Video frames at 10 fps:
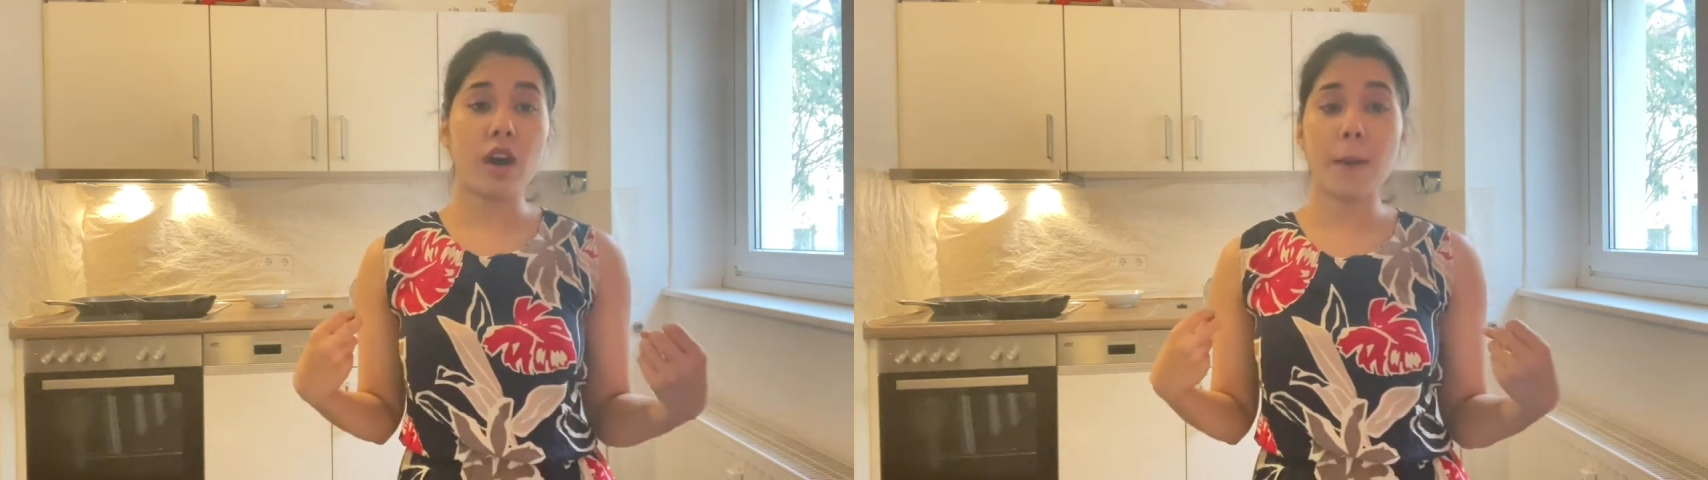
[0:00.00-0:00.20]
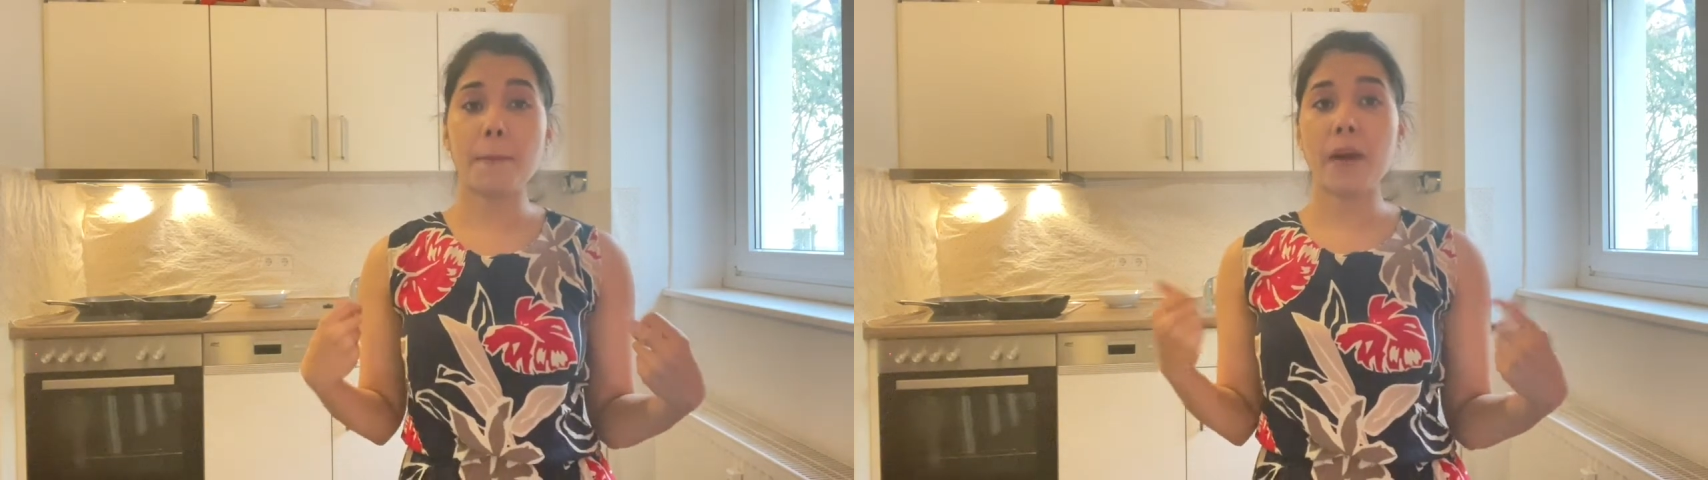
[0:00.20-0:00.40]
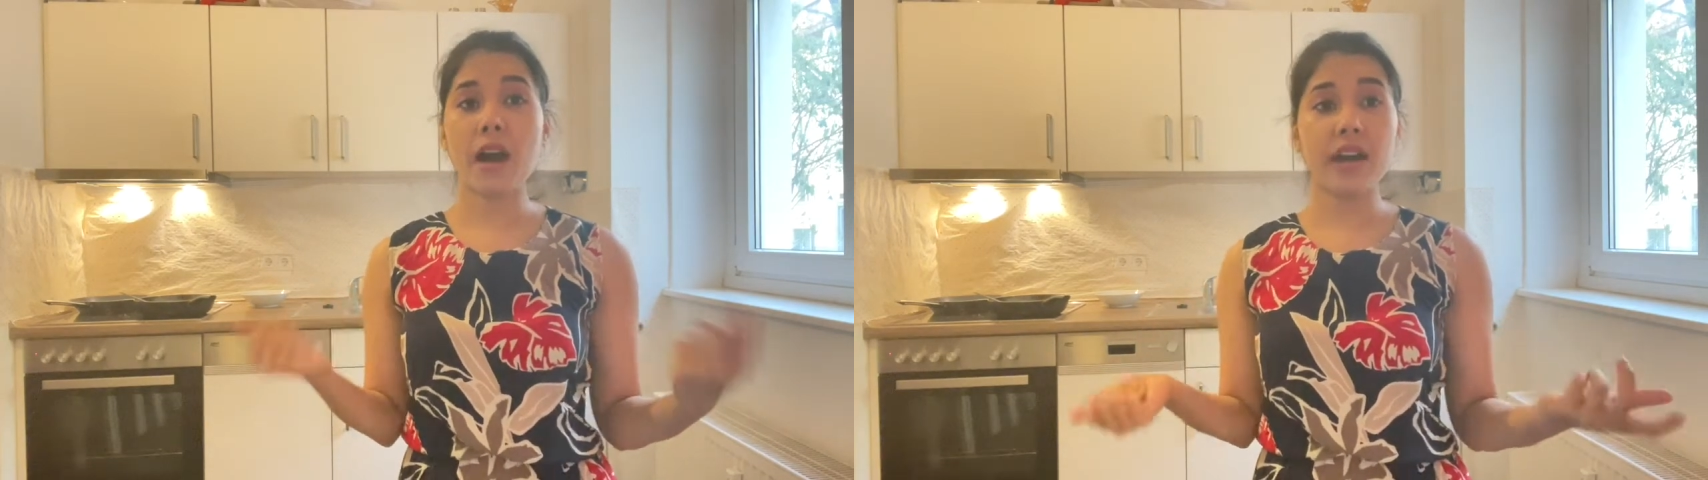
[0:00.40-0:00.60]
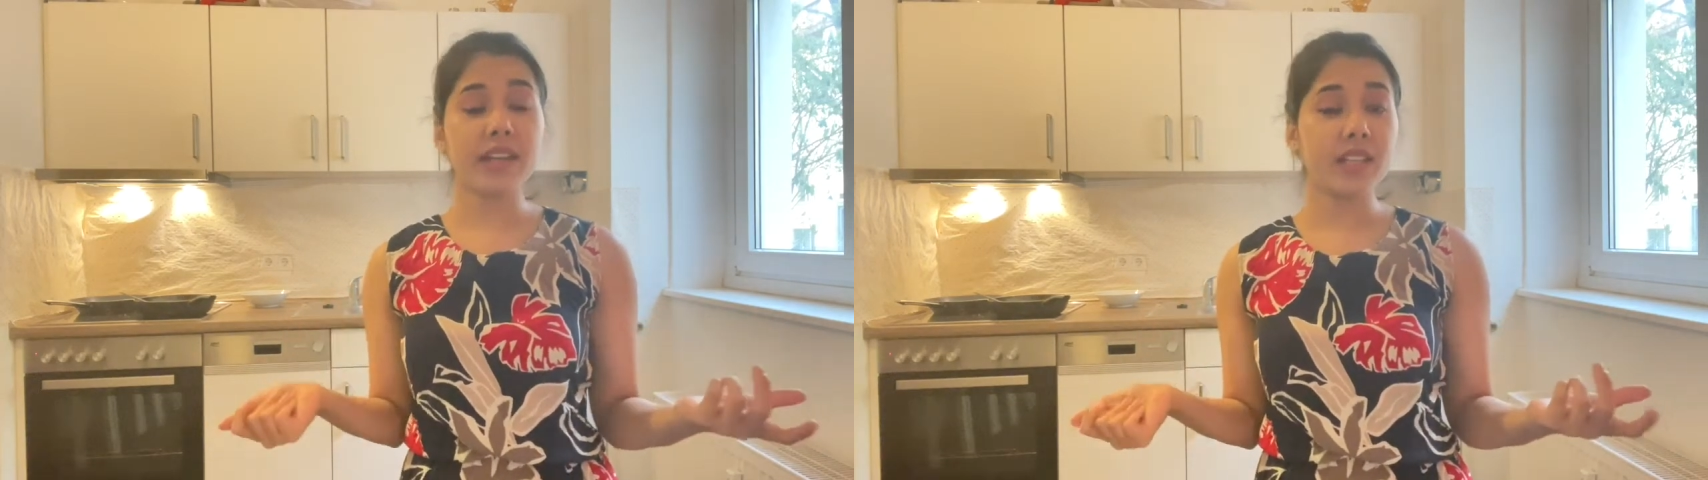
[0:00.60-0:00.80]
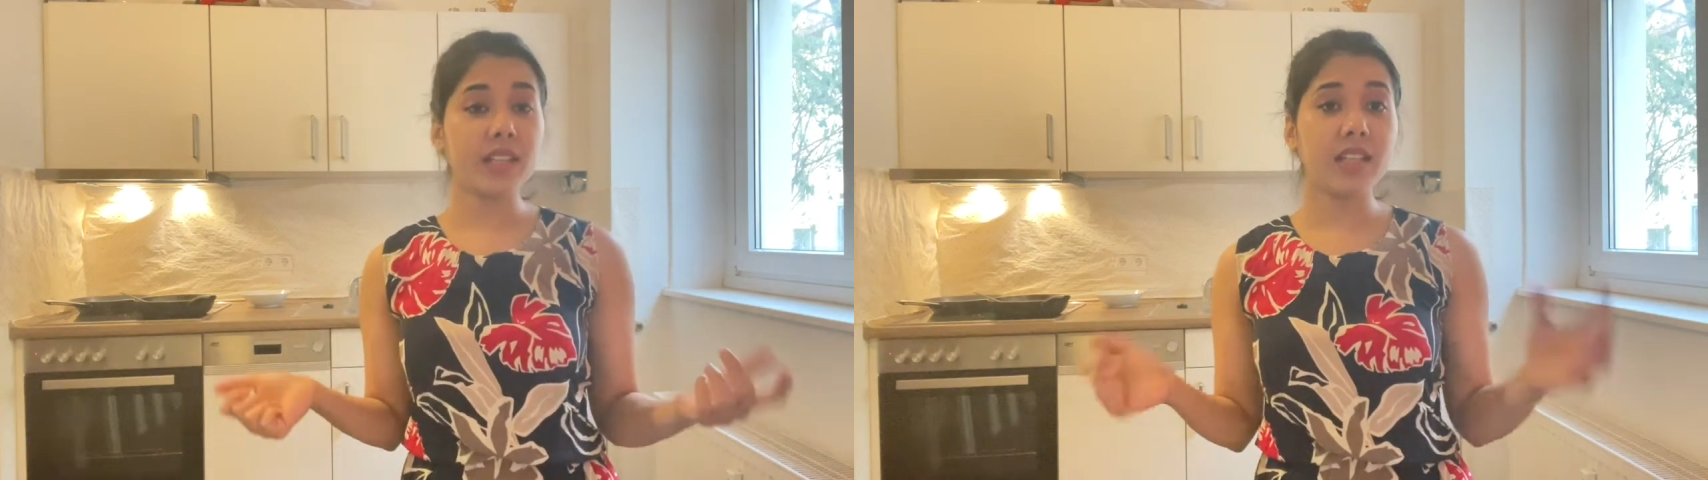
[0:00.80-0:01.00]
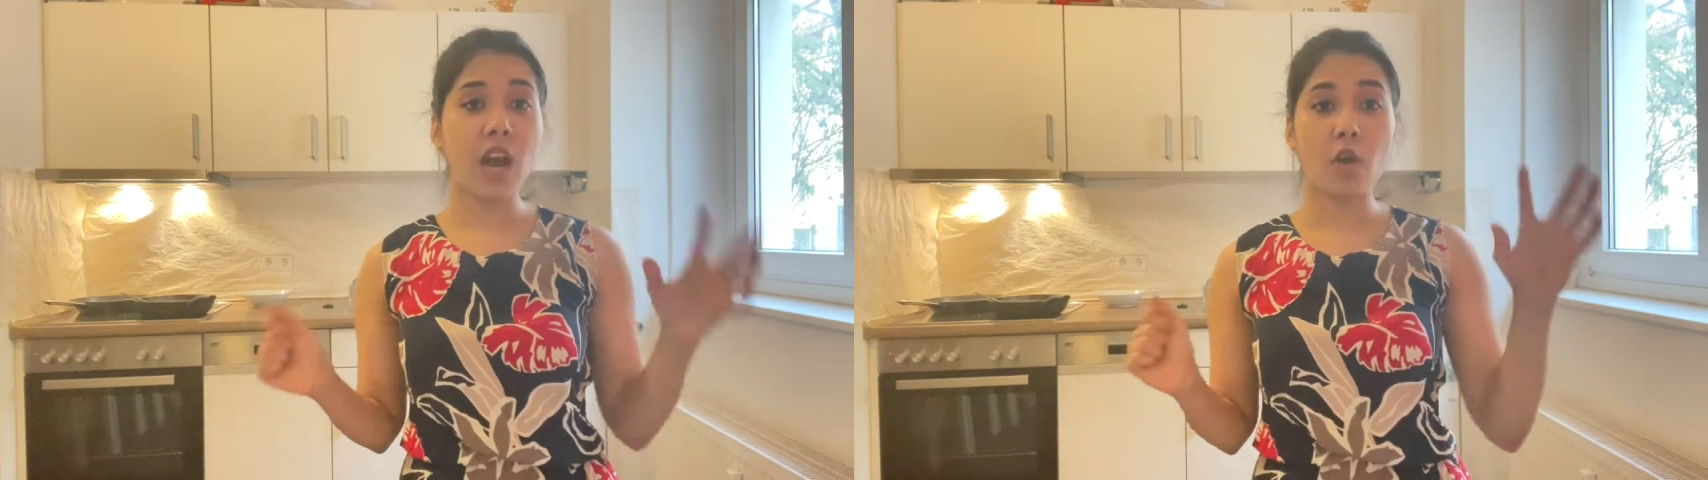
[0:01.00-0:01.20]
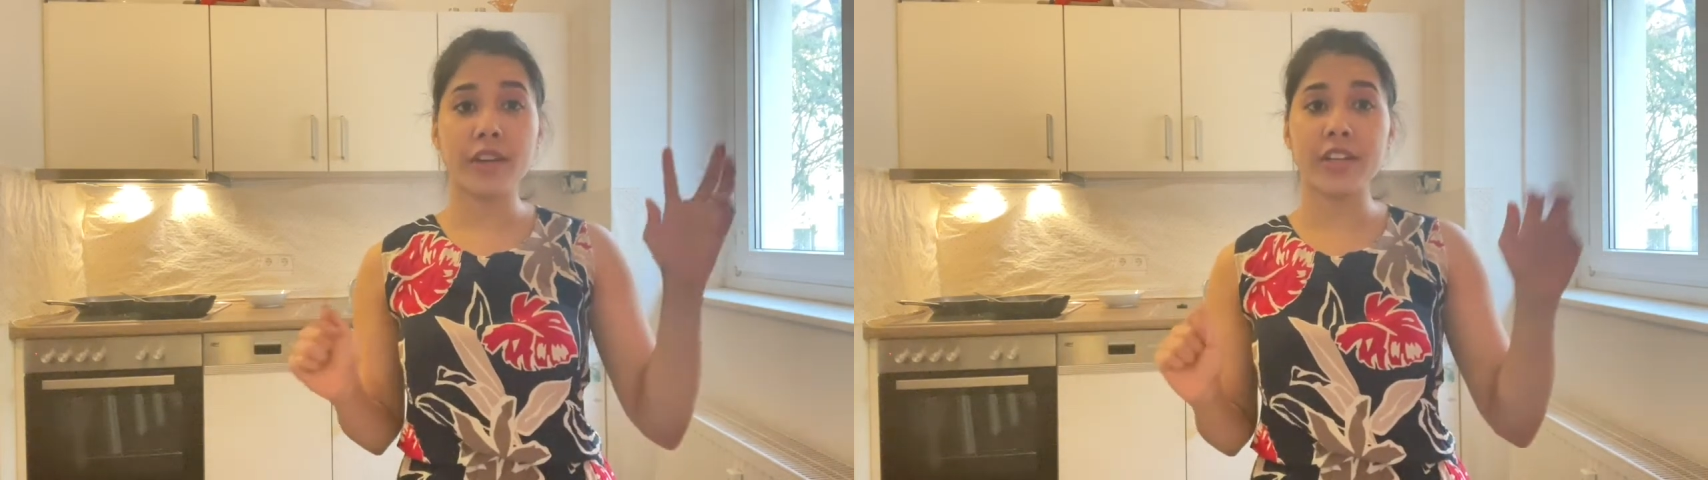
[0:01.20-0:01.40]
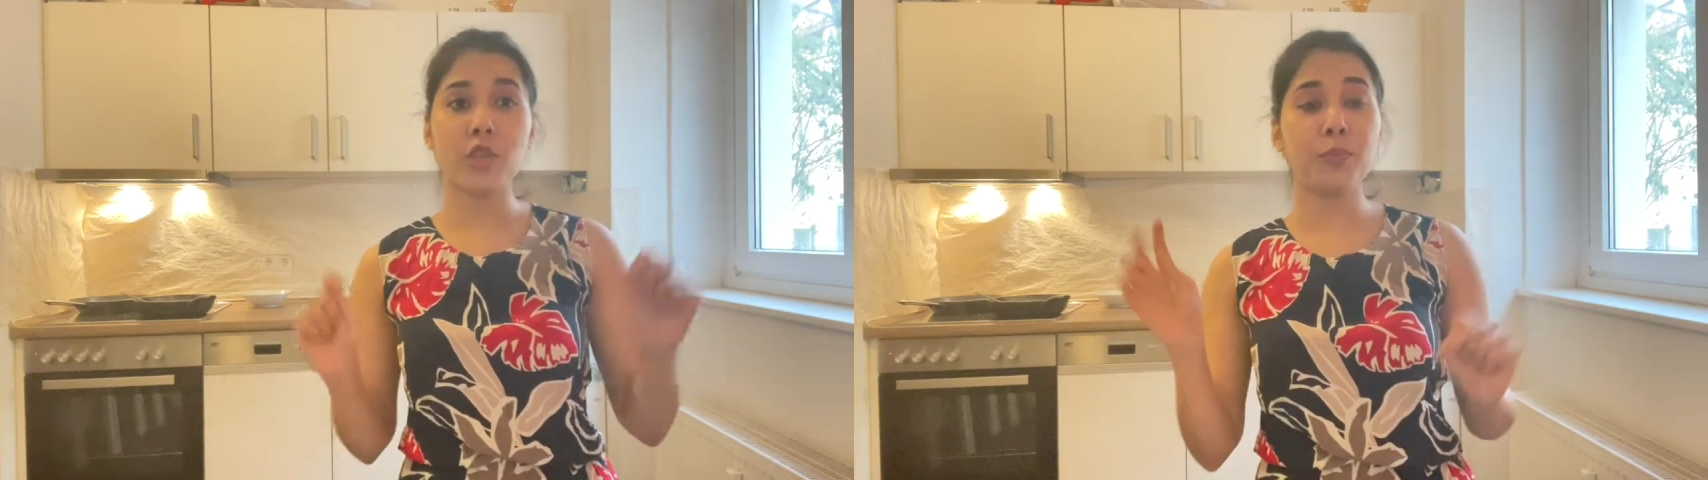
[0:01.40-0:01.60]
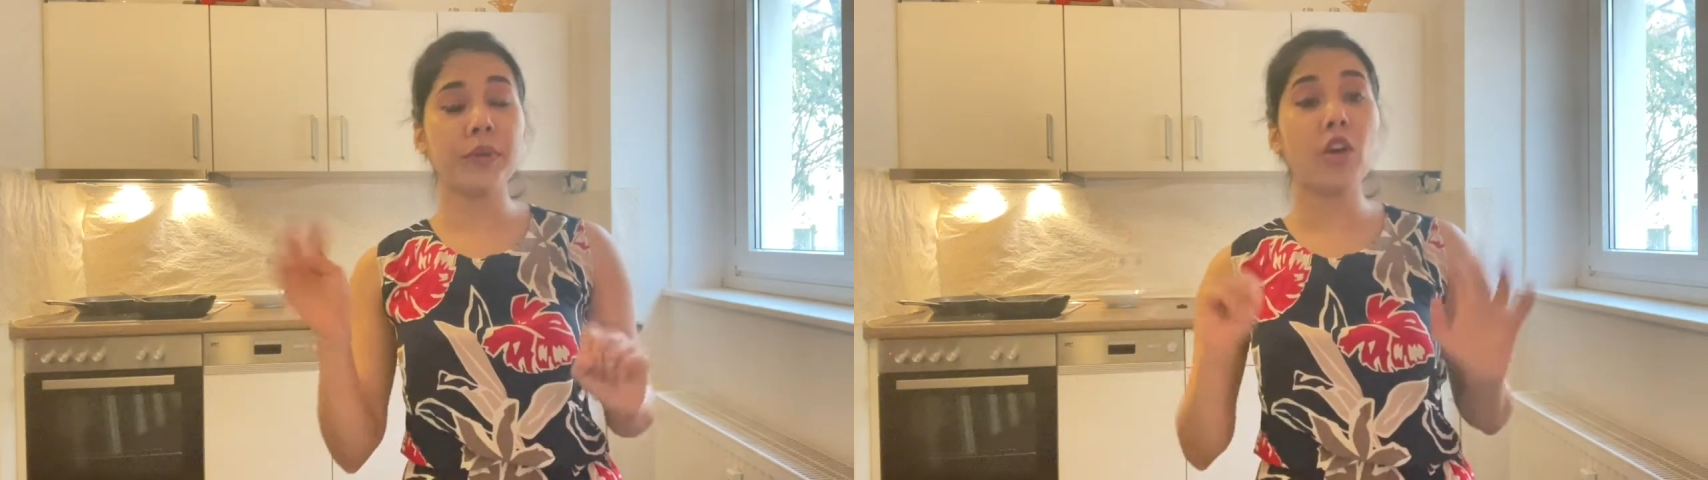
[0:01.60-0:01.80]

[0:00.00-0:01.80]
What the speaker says: buy, how can you pick